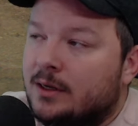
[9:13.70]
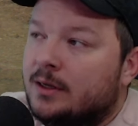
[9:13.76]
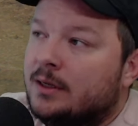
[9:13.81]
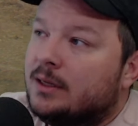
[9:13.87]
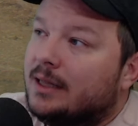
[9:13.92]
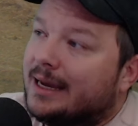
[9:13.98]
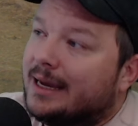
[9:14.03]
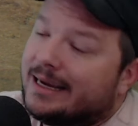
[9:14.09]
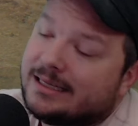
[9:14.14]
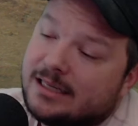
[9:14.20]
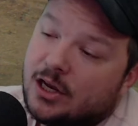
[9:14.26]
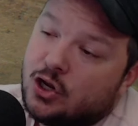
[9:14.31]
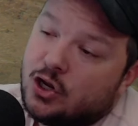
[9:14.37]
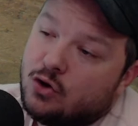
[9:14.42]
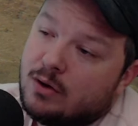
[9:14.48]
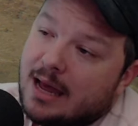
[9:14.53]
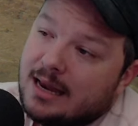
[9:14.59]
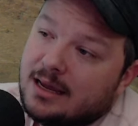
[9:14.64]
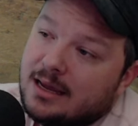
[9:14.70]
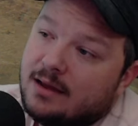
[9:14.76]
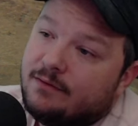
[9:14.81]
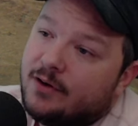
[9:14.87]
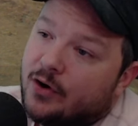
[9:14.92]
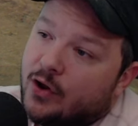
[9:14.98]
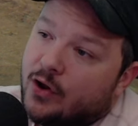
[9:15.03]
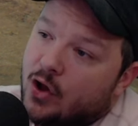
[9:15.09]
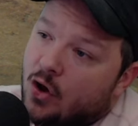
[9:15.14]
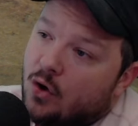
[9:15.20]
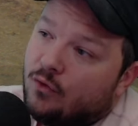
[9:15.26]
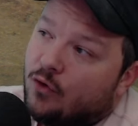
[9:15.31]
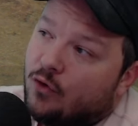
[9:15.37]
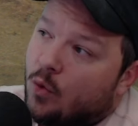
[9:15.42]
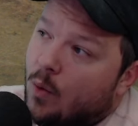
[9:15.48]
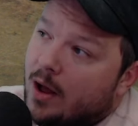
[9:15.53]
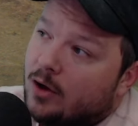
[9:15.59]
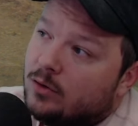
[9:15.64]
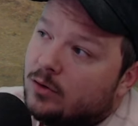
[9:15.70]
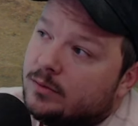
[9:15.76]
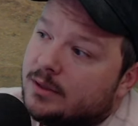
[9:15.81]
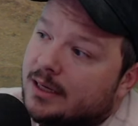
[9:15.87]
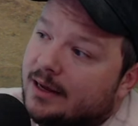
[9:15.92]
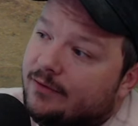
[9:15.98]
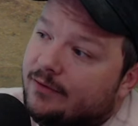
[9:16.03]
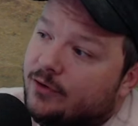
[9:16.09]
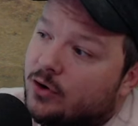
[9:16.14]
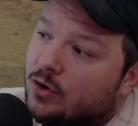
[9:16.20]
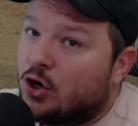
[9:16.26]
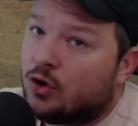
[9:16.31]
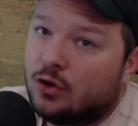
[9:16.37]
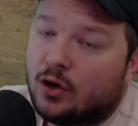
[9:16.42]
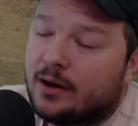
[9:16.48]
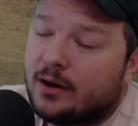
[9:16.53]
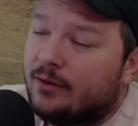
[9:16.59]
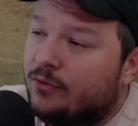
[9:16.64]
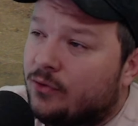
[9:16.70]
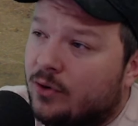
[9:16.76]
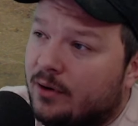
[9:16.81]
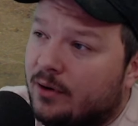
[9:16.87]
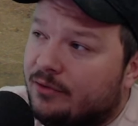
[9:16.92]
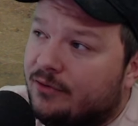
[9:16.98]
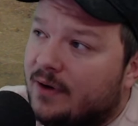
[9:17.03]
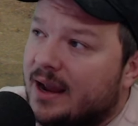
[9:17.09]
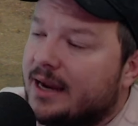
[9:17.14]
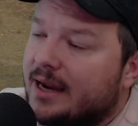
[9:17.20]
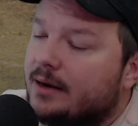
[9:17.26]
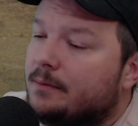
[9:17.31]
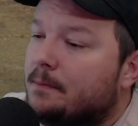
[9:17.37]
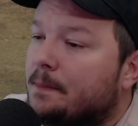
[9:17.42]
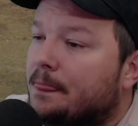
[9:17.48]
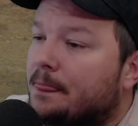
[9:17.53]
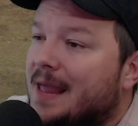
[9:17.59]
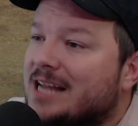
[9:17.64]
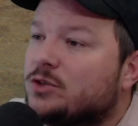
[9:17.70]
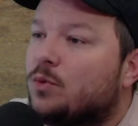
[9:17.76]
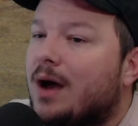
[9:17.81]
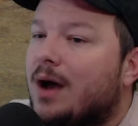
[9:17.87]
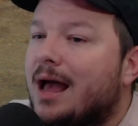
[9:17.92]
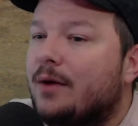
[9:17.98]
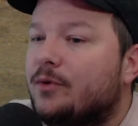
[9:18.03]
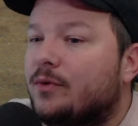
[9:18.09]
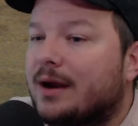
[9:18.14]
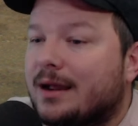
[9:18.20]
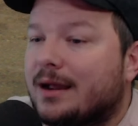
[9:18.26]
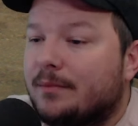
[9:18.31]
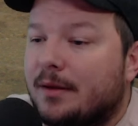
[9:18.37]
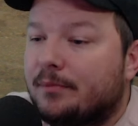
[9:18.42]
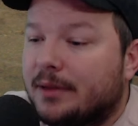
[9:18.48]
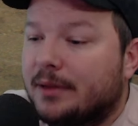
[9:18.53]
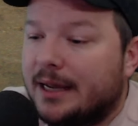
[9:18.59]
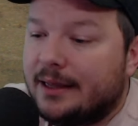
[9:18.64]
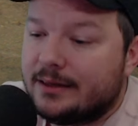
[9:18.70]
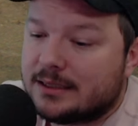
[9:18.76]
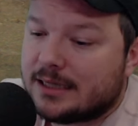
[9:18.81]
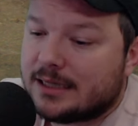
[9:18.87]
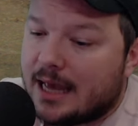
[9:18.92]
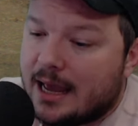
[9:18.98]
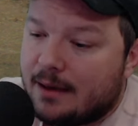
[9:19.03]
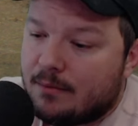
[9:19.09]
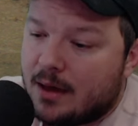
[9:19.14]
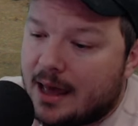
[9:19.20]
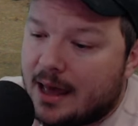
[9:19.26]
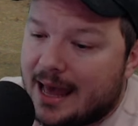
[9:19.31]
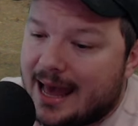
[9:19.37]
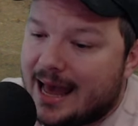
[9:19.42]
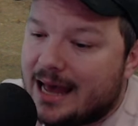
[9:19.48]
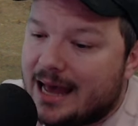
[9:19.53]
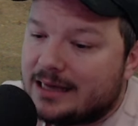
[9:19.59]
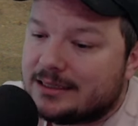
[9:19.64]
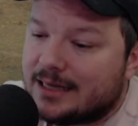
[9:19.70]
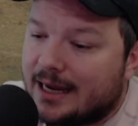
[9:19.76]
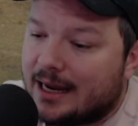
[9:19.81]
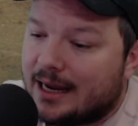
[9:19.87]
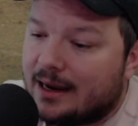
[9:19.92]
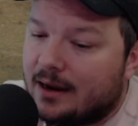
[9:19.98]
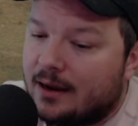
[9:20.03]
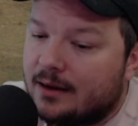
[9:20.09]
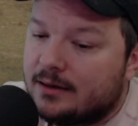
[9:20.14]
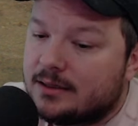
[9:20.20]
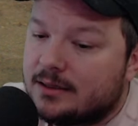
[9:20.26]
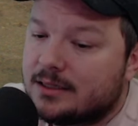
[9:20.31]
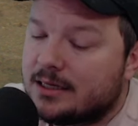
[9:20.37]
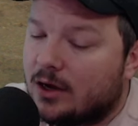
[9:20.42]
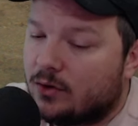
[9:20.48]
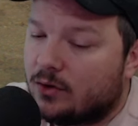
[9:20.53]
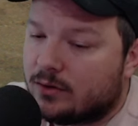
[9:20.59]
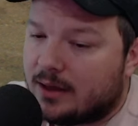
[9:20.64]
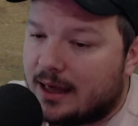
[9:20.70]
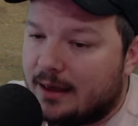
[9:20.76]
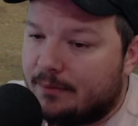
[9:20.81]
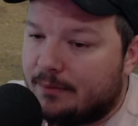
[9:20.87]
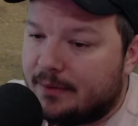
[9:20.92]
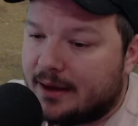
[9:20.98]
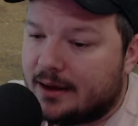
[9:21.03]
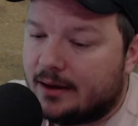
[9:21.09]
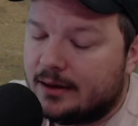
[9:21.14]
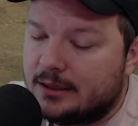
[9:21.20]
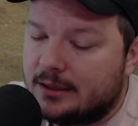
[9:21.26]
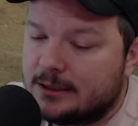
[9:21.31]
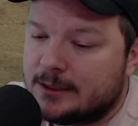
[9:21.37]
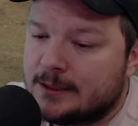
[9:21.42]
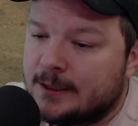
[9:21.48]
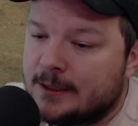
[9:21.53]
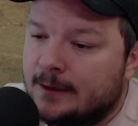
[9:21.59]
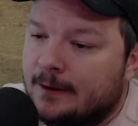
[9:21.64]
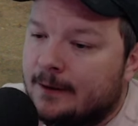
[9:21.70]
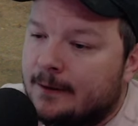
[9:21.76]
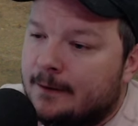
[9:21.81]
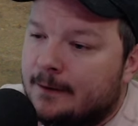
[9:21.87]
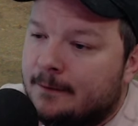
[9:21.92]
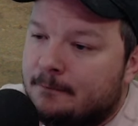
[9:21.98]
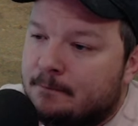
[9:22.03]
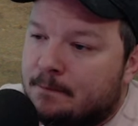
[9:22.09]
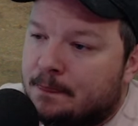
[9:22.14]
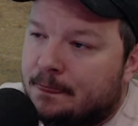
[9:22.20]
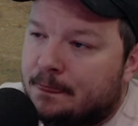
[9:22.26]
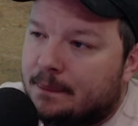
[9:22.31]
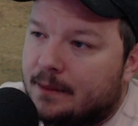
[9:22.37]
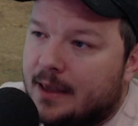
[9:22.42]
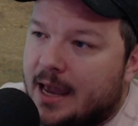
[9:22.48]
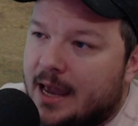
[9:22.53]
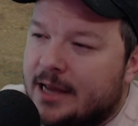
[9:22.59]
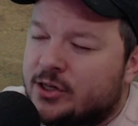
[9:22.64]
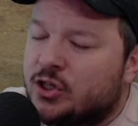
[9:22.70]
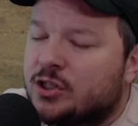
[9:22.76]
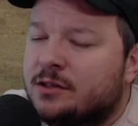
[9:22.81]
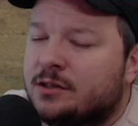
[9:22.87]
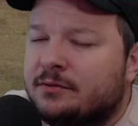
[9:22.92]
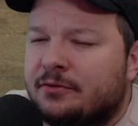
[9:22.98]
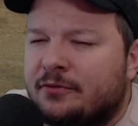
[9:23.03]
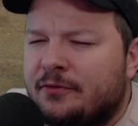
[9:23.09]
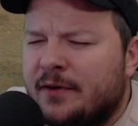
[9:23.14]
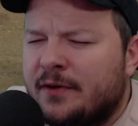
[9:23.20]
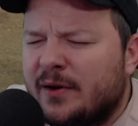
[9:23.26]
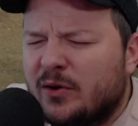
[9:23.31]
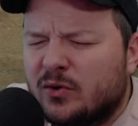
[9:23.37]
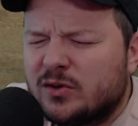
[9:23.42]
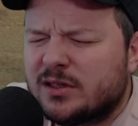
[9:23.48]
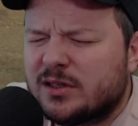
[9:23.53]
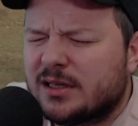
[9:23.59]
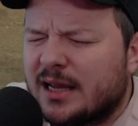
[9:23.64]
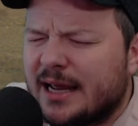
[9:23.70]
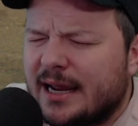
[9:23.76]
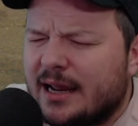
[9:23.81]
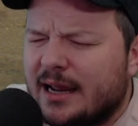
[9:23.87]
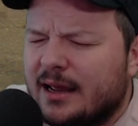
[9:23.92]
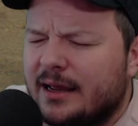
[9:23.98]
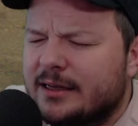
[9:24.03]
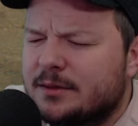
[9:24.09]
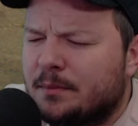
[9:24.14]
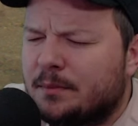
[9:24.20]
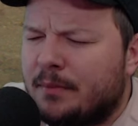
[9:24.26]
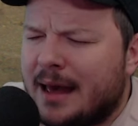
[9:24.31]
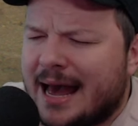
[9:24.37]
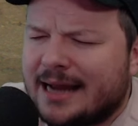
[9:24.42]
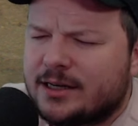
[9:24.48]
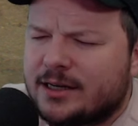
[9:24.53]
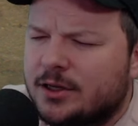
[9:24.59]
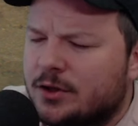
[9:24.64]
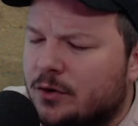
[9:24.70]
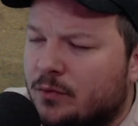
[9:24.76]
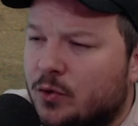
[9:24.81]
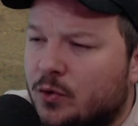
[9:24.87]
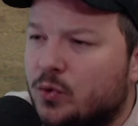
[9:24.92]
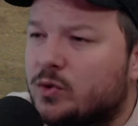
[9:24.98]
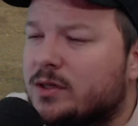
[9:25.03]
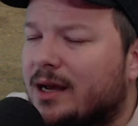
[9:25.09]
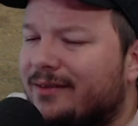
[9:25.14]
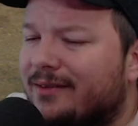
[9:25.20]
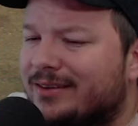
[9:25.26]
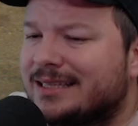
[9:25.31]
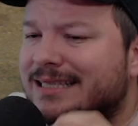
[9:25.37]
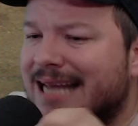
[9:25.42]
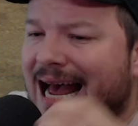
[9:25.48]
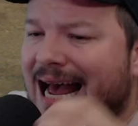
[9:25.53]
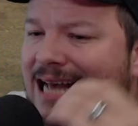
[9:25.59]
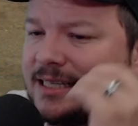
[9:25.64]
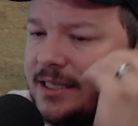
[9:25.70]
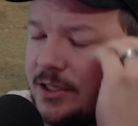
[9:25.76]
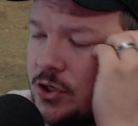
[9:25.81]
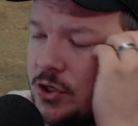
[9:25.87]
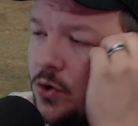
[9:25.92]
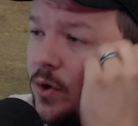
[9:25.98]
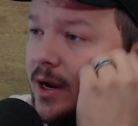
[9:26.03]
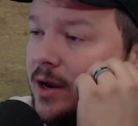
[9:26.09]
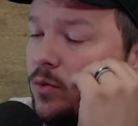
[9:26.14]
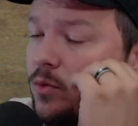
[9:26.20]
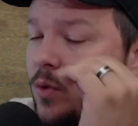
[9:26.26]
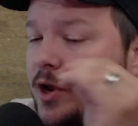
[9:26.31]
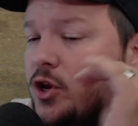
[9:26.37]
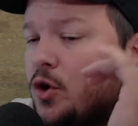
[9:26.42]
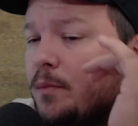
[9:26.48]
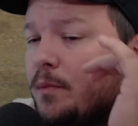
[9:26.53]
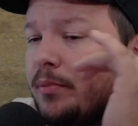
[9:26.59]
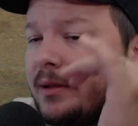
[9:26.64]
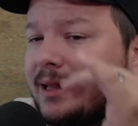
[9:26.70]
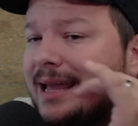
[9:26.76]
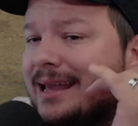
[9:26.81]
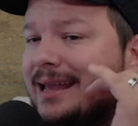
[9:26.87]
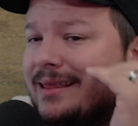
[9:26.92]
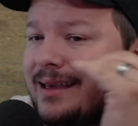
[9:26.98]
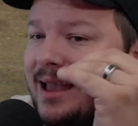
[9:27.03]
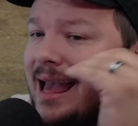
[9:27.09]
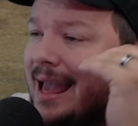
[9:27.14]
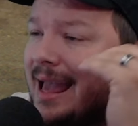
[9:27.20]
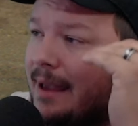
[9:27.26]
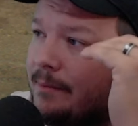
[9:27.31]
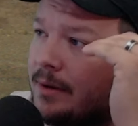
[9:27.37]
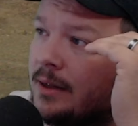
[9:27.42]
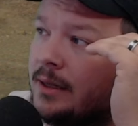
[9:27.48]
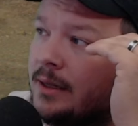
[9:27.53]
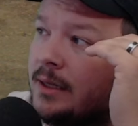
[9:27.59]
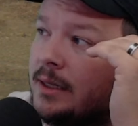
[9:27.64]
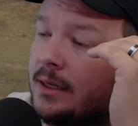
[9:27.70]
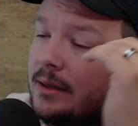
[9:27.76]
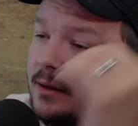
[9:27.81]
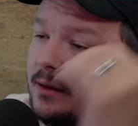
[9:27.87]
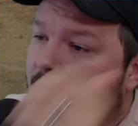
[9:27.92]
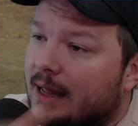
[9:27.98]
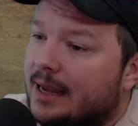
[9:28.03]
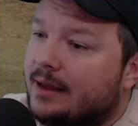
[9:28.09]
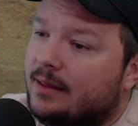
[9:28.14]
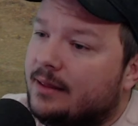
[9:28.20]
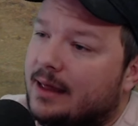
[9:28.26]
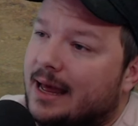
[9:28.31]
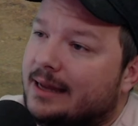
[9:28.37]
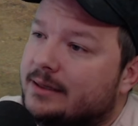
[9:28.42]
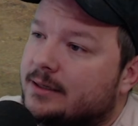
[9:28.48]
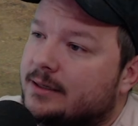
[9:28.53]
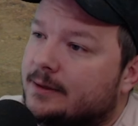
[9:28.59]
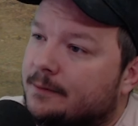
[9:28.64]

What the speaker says: Like I said, you can get very overwhelmed if you're looking for a fight. That's why I would recommend playing this game as a stealth game, because it just feels like it's back to the roots of Assassin's Creed when you play the game like that.